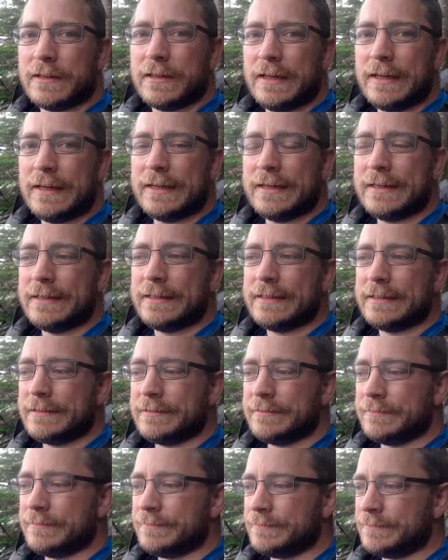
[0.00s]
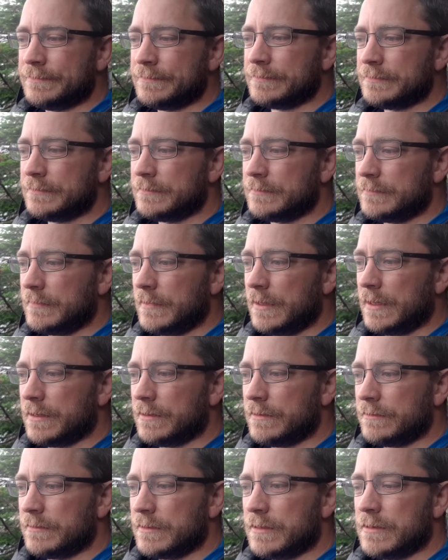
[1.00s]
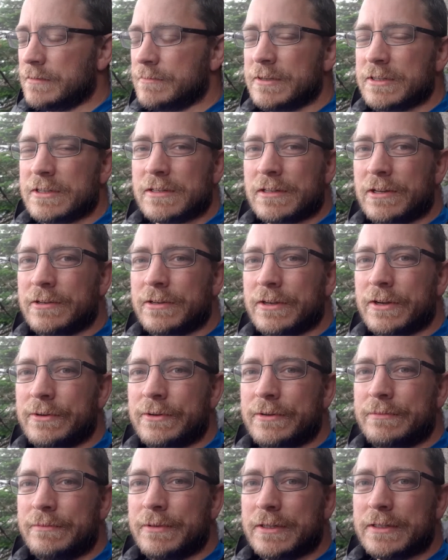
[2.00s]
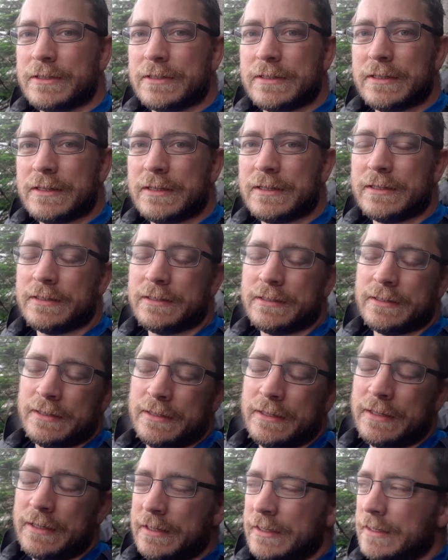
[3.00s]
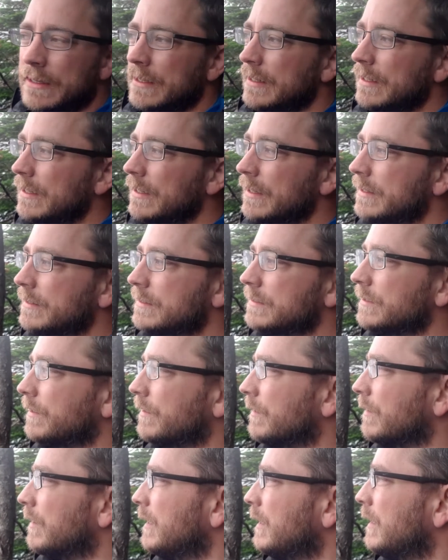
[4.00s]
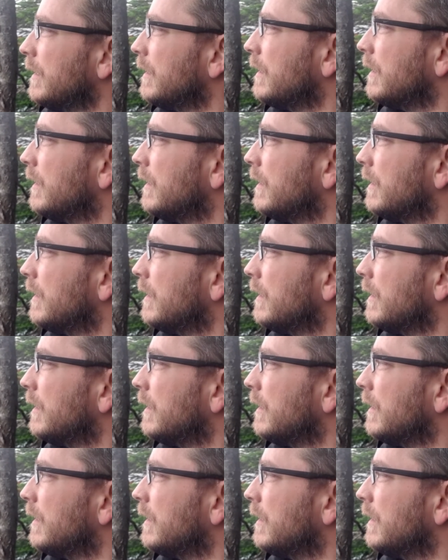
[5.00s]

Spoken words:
You know, it's going to be slow going, but that's all right.